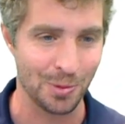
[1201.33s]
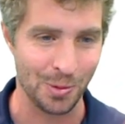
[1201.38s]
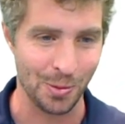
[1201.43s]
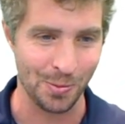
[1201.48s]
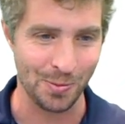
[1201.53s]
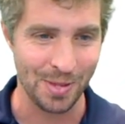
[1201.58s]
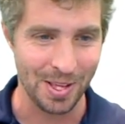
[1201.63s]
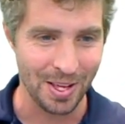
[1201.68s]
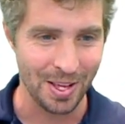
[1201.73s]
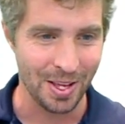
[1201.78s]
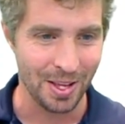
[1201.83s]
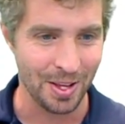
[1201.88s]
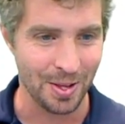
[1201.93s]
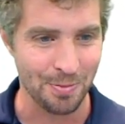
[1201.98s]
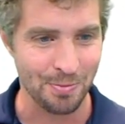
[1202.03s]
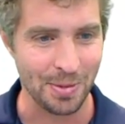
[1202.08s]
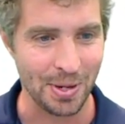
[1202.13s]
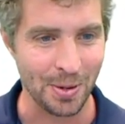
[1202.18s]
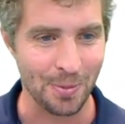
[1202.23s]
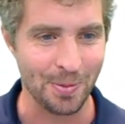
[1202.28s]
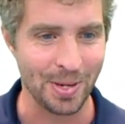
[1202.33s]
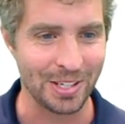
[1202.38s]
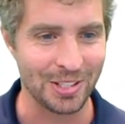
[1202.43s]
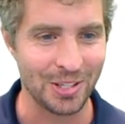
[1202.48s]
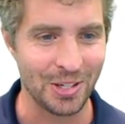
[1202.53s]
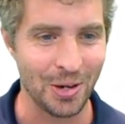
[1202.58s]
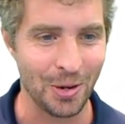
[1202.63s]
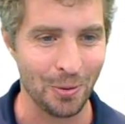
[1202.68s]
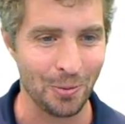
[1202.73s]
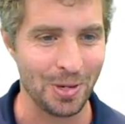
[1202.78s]
so better make
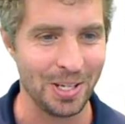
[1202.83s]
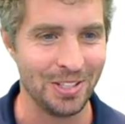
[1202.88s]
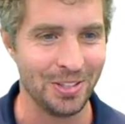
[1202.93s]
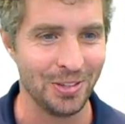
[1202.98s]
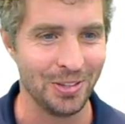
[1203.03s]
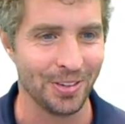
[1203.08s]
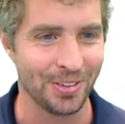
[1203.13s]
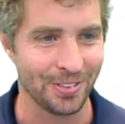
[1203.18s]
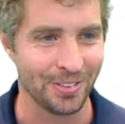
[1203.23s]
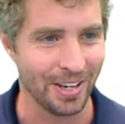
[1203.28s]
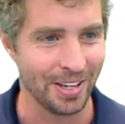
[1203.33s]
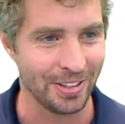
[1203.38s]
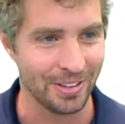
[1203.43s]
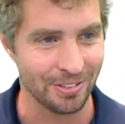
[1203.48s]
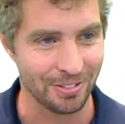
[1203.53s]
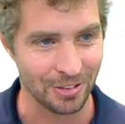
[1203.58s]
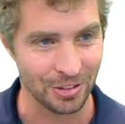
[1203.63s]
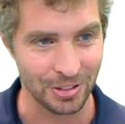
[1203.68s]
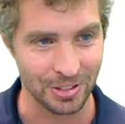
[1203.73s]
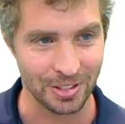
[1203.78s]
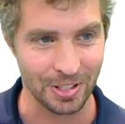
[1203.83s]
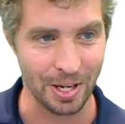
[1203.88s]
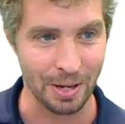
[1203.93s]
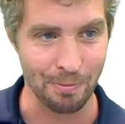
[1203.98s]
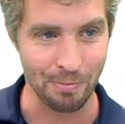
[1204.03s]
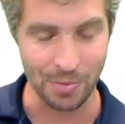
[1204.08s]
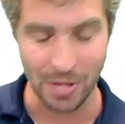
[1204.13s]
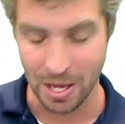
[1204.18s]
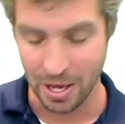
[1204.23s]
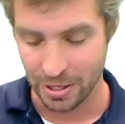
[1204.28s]
sure we do it right the first time.
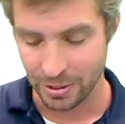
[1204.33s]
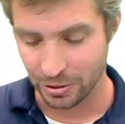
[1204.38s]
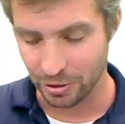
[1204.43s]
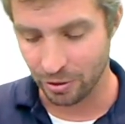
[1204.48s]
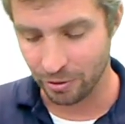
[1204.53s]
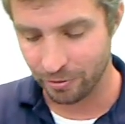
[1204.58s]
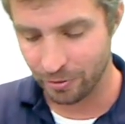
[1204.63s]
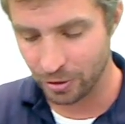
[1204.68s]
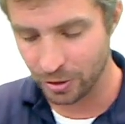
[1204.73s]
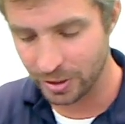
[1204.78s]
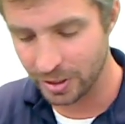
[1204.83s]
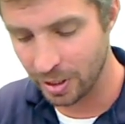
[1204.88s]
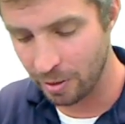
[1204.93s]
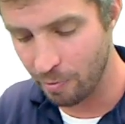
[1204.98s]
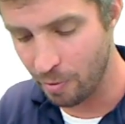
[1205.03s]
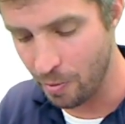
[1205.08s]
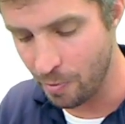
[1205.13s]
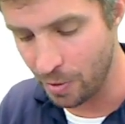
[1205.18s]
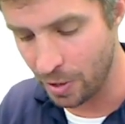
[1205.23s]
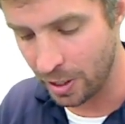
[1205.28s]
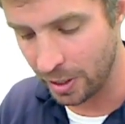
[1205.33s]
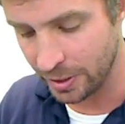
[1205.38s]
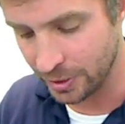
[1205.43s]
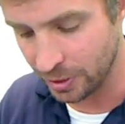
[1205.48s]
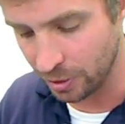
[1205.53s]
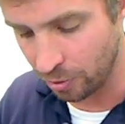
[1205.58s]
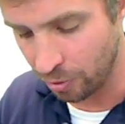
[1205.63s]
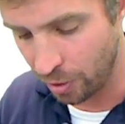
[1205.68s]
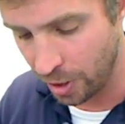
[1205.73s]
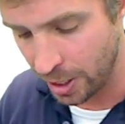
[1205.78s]
So the first thing we want is
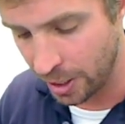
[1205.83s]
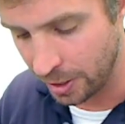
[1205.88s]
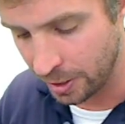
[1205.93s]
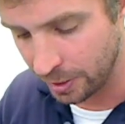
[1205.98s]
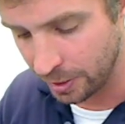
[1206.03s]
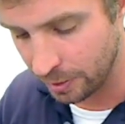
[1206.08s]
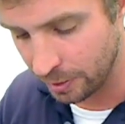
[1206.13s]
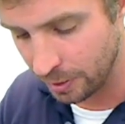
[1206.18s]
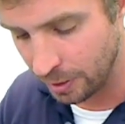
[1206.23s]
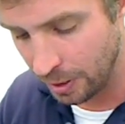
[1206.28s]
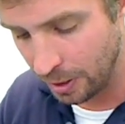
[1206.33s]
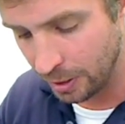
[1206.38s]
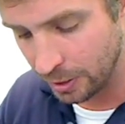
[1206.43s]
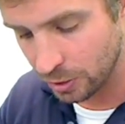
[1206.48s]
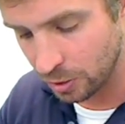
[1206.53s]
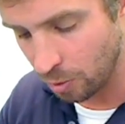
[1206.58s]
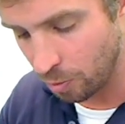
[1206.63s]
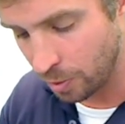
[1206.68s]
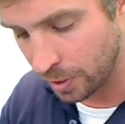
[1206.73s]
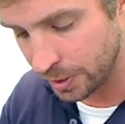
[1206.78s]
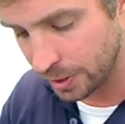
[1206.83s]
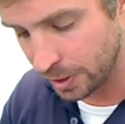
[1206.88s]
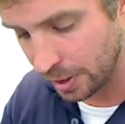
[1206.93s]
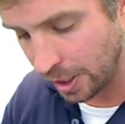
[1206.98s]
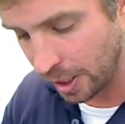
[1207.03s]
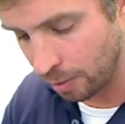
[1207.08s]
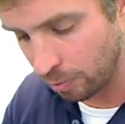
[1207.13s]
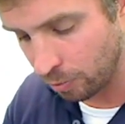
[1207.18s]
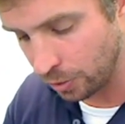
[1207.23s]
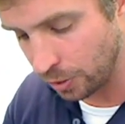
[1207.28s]
the gradient. So once
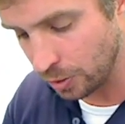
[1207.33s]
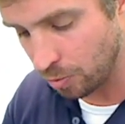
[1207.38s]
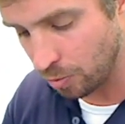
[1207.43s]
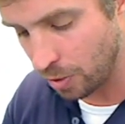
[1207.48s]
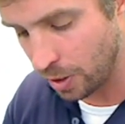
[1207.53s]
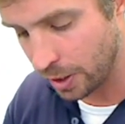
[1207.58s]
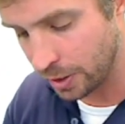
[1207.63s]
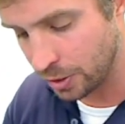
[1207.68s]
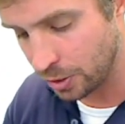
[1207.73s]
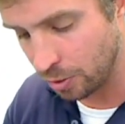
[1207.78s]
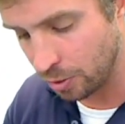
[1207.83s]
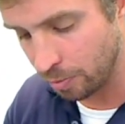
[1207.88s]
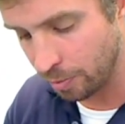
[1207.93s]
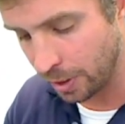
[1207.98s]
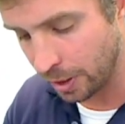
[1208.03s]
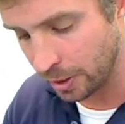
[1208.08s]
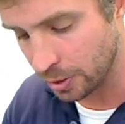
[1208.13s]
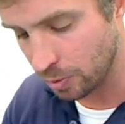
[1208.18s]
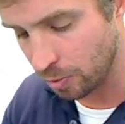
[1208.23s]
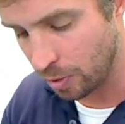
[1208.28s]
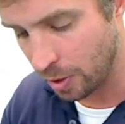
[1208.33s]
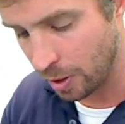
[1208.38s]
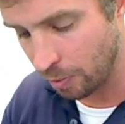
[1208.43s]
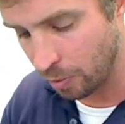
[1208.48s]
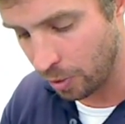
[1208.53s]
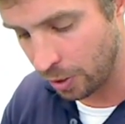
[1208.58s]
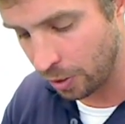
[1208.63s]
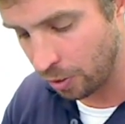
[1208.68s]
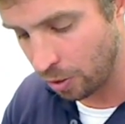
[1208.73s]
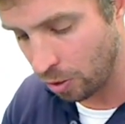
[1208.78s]
again, we'll use y2 minus
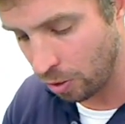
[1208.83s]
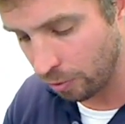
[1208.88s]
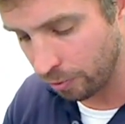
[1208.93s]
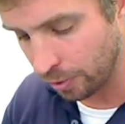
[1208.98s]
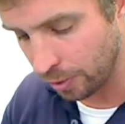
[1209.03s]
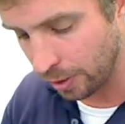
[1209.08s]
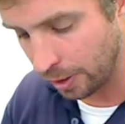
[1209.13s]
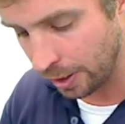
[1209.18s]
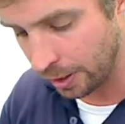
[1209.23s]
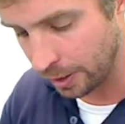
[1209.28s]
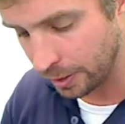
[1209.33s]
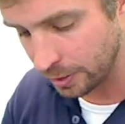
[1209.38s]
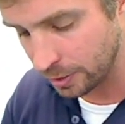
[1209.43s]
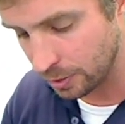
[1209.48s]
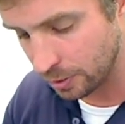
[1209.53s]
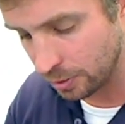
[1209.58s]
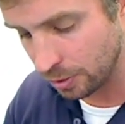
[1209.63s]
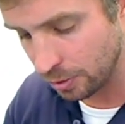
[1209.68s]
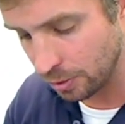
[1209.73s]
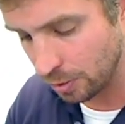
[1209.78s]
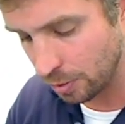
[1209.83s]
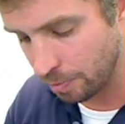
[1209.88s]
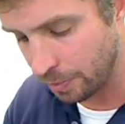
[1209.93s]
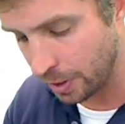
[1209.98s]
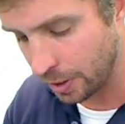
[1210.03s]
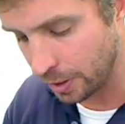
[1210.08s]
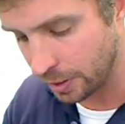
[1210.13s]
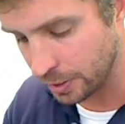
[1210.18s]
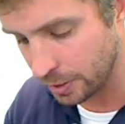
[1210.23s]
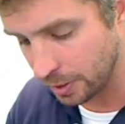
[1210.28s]
y1 over x2
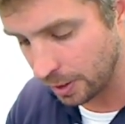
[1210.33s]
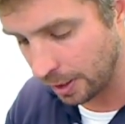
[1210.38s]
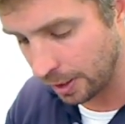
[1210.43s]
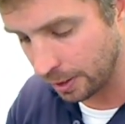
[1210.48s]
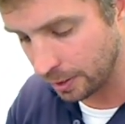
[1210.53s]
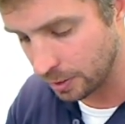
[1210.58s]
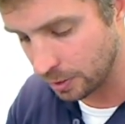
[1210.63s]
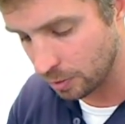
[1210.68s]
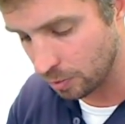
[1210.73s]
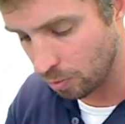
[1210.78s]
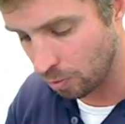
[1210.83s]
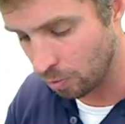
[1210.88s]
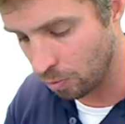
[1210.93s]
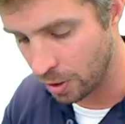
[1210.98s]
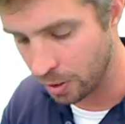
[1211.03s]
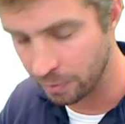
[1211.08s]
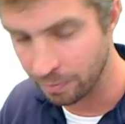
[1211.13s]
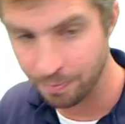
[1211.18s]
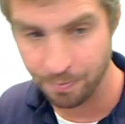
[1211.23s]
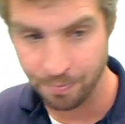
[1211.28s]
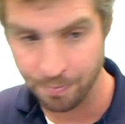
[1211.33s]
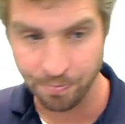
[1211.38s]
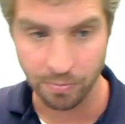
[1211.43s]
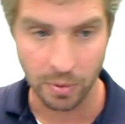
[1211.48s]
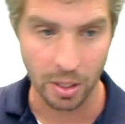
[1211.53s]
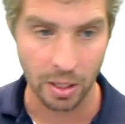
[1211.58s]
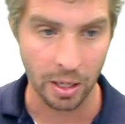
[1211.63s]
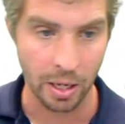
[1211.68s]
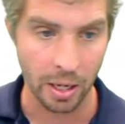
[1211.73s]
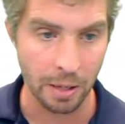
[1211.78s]
minus x1.
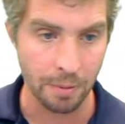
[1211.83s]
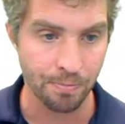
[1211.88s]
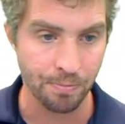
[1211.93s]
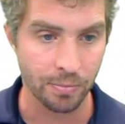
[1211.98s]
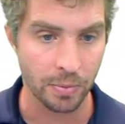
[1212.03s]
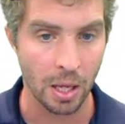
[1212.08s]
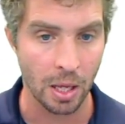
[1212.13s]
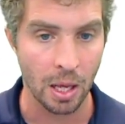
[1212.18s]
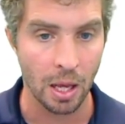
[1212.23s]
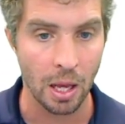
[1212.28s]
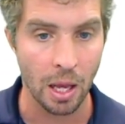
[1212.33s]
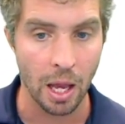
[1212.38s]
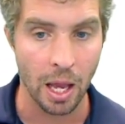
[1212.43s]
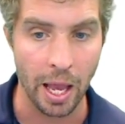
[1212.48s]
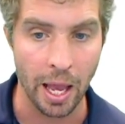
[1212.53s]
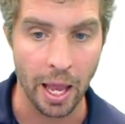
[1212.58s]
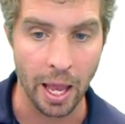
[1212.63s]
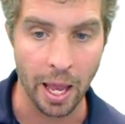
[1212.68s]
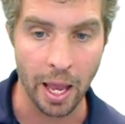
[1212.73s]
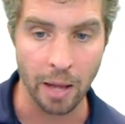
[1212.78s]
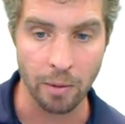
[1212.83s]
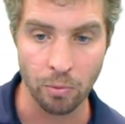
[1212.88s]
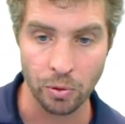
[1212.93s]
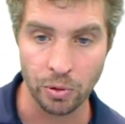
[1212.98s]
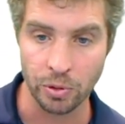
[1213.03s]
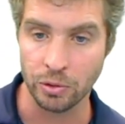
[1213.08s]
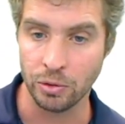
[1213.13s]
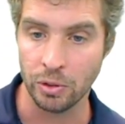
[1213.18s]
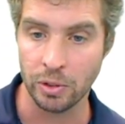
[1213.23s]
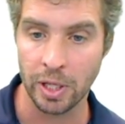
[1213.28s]
Okay, and we'll
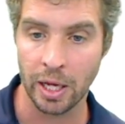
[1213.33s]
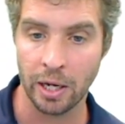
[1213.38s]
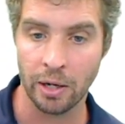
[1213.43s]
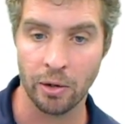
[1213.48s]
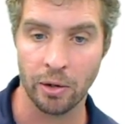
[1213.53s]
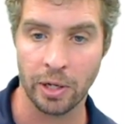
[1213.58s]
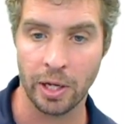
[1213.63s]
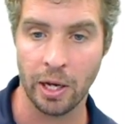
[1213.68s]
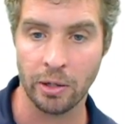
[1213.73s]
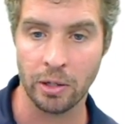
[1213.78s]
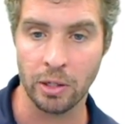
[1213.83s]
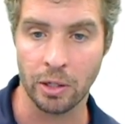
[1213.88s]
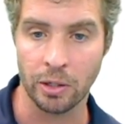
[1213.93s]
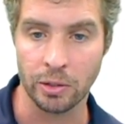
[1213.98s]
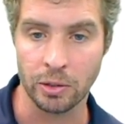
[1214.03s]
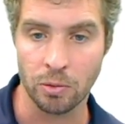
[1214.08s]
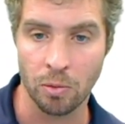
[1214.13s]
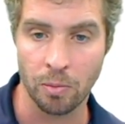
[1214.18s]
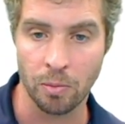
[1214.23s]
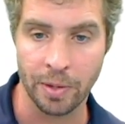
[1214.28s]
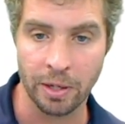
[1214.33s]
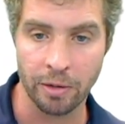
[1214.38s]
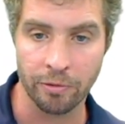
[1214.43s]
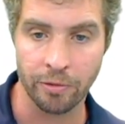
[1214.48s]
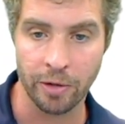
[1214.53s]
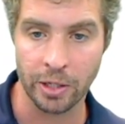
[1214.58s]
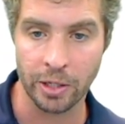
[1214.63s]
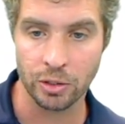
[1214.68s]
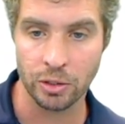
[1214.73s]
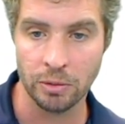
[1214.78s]
do that in our calculator. So we'll make a
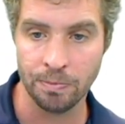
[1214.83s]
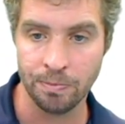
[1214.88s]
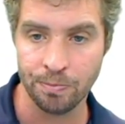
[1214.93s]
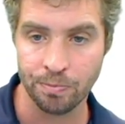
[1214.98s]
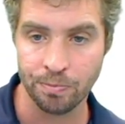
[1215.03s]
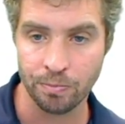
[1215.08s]
fraction,